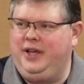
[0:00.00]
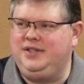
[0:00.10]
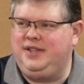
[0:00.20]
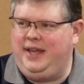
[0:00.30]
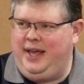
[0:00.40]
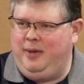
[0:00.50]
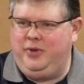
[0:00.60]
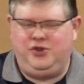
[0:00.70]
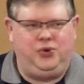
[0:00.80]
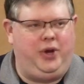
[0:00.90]
is the
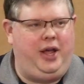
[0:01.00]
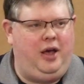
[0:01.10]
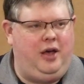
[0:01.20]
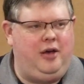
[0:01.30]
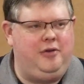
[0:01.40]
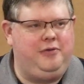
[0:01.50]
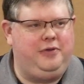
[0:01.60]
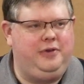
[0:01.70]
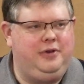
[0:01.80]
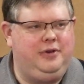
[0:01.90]
imagery
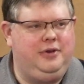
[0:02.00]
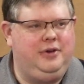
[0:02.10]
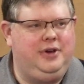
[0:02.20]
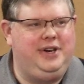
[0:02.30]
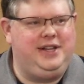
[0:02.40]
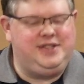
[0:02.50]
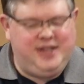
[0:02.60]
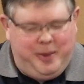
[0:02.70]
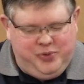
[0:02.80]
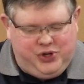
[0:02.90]
of
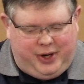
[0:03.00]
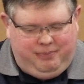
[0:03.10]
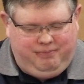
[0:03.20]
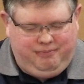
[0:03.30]
deception.